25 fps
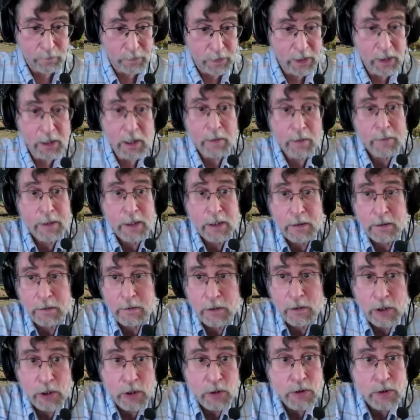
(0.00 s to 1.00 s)

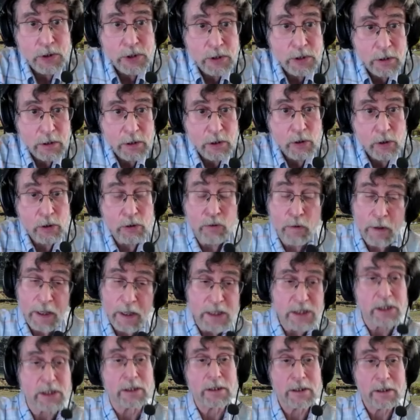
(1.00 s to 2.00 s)
becoming used to good
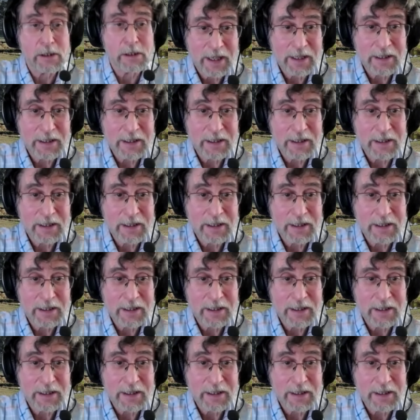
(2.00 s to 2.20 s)
grazing,